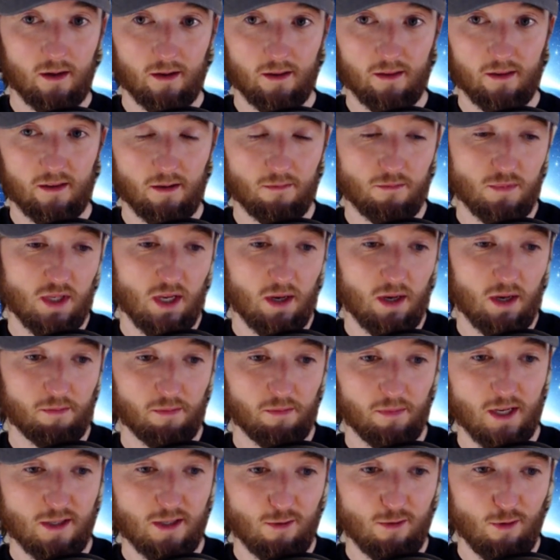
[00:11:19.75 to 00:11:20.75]
Thumbs up,
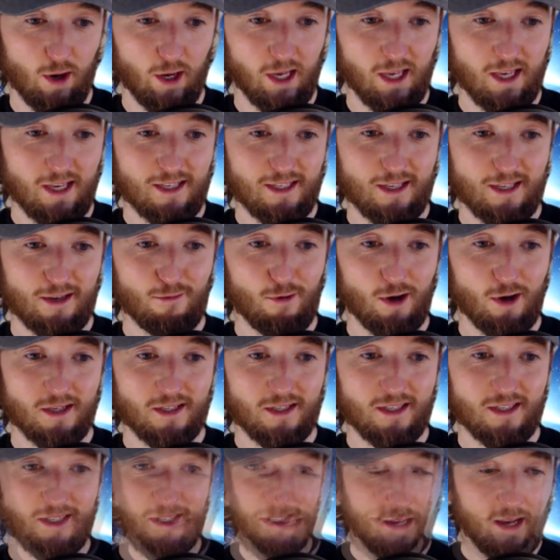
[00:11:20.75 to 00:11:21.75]
nice quick easy
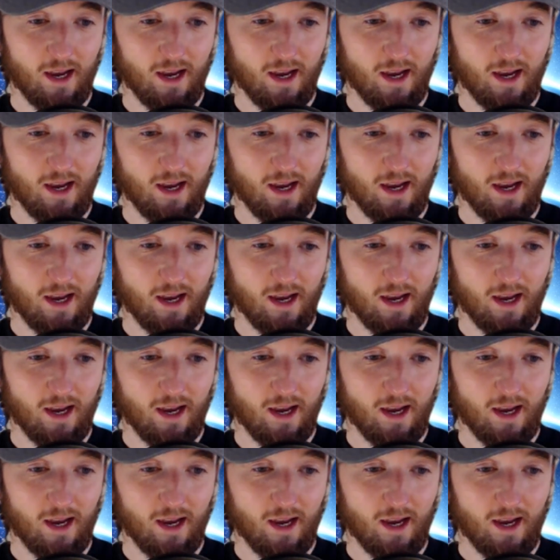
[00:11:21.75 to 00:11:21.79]
ones.